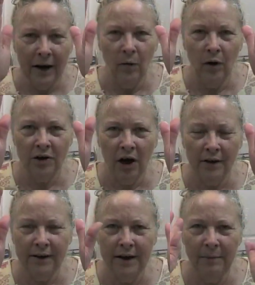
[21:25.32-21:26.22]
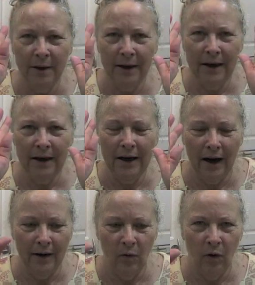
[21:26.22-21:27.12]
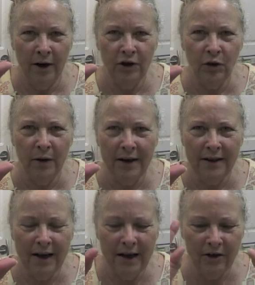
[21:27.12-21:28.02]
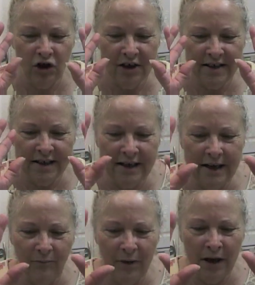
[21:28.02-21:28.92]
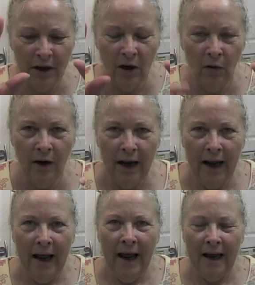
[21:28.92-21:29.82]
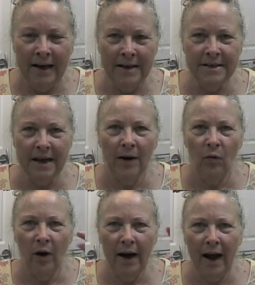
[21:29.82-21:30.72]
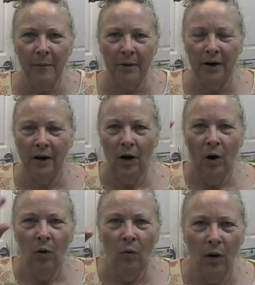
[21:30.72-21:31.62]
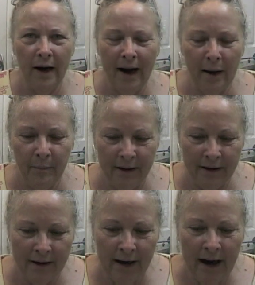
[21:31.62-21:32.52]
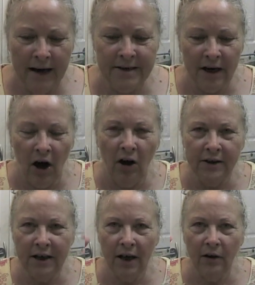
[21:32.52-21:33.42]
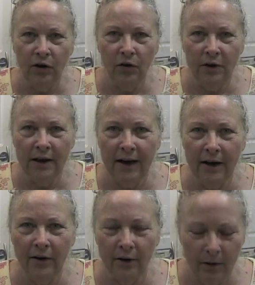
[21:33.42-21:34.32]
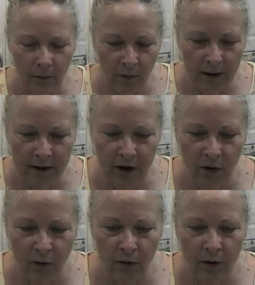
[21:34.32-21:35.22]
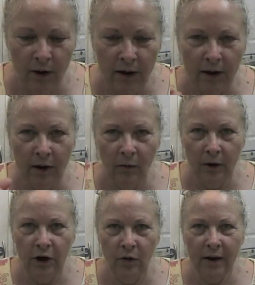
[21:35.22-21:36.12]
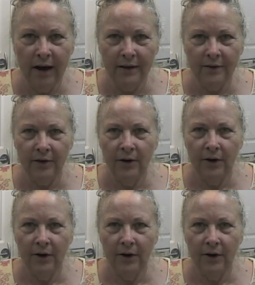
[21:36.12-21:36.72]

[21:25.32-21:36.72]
I don't want to talk to anybody. I don't want to do anything. Just leave me alone. And he's saying, what happened? What happened? I said, I'll tell you later when you, when you get,